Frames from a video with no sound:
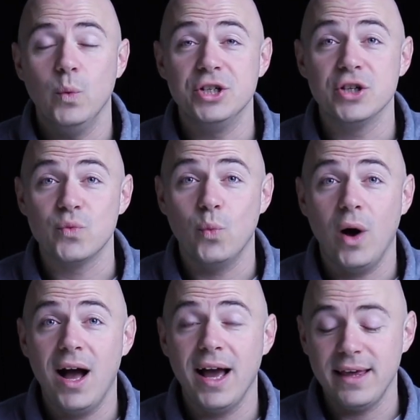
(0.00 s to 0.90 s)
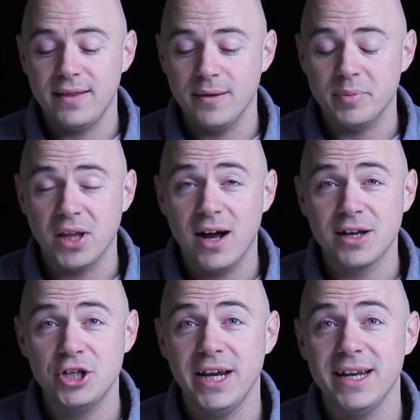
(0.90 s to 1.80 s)
which is why the
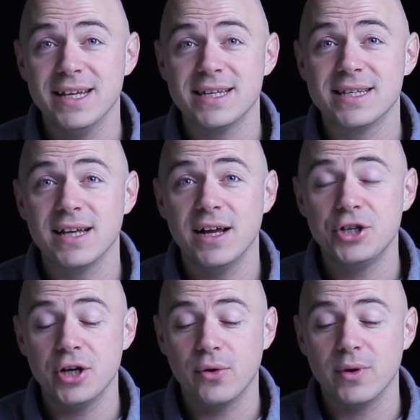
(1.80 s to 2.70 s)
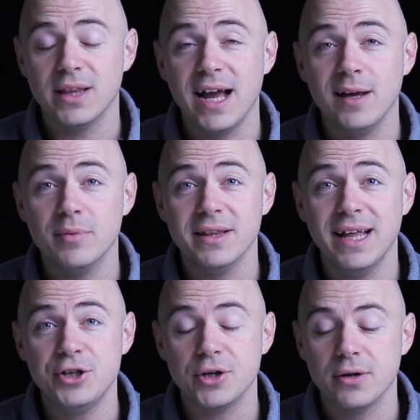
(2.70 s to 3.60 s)
blockchain is such a reliable
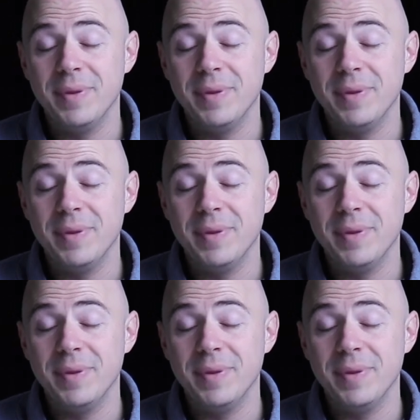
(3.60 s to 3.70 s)
ledger,